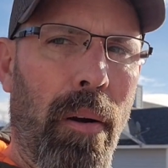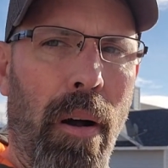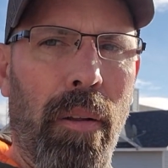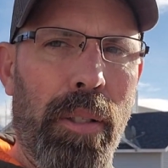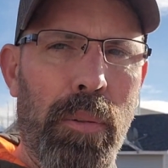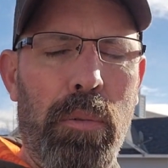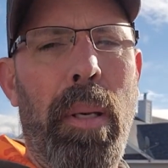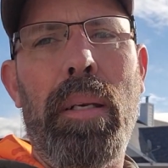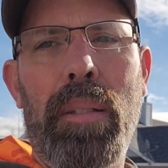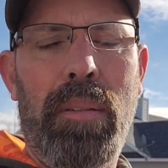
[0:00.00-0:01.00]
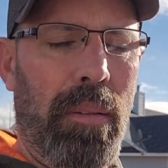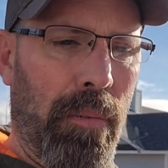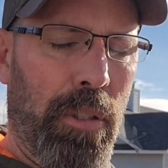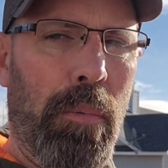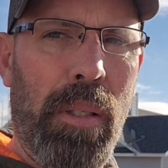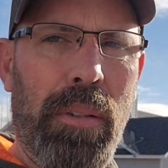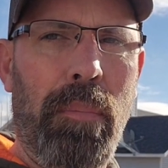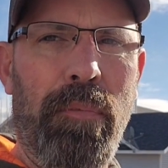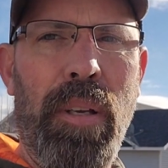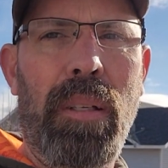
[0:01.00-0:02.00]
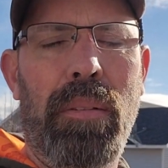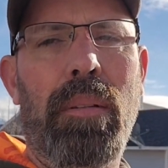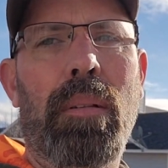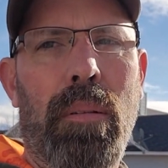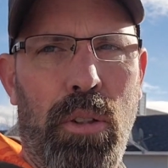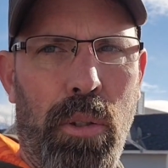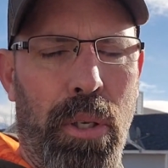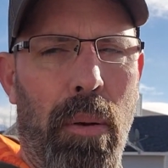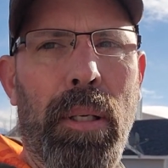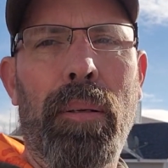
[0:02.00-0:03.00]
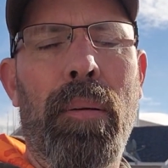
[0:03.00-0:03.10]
All I do is maintenance. If she wants something fixed, she'll tell me.